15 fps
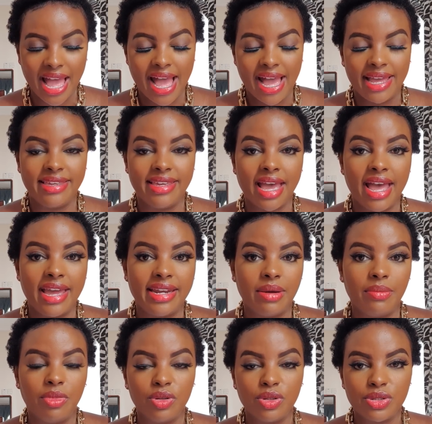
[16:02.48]
Yeah, and
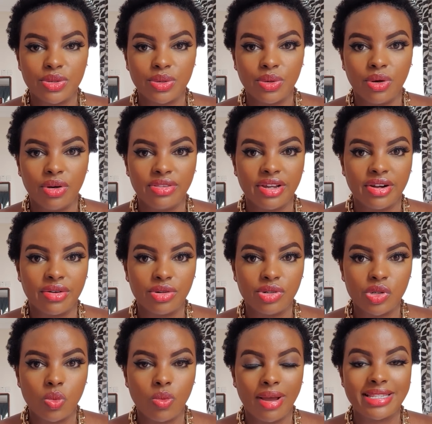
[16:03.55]
I'm also on the road
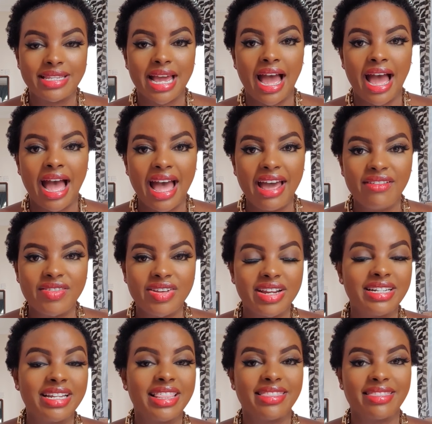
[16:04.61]
towards
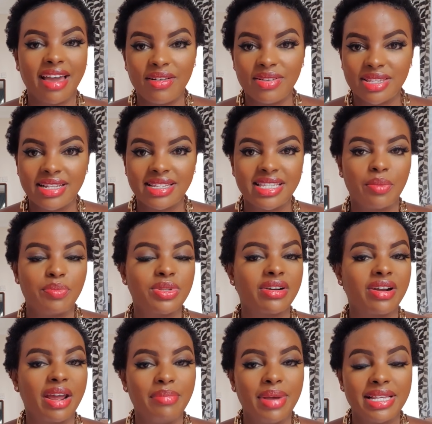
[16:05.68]
100,000
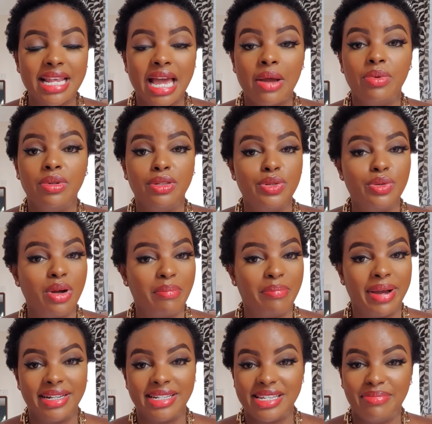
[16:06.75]
subscribers. I will do a
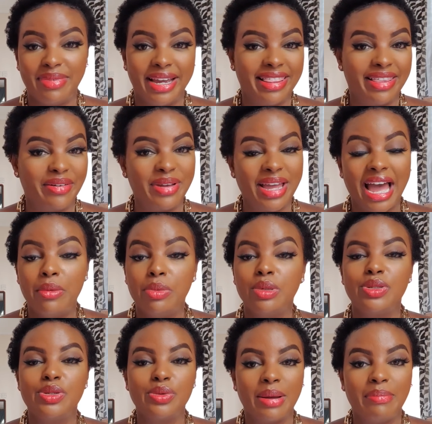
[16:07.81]
party, by the way. I will
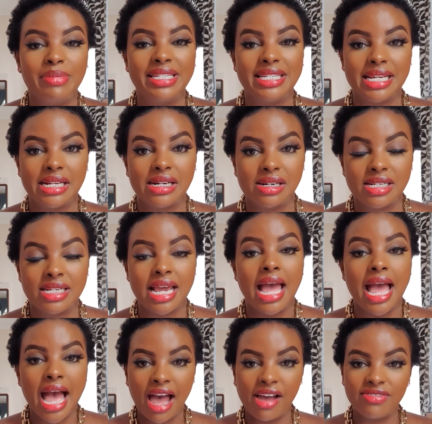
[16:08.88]
do a meet and greet.
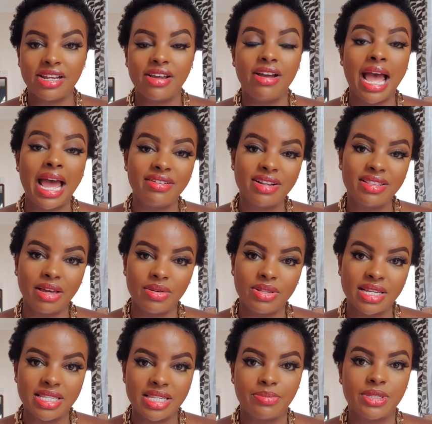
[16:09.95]
After
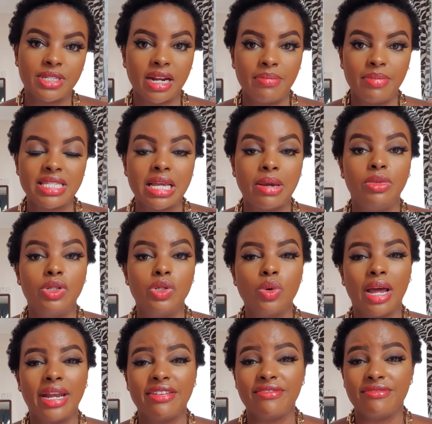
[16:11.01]
100,000 subscribers, I will do
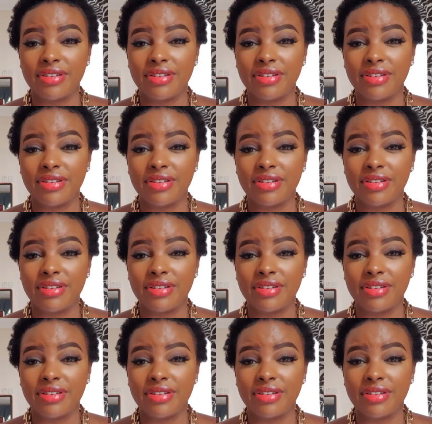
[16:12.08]
an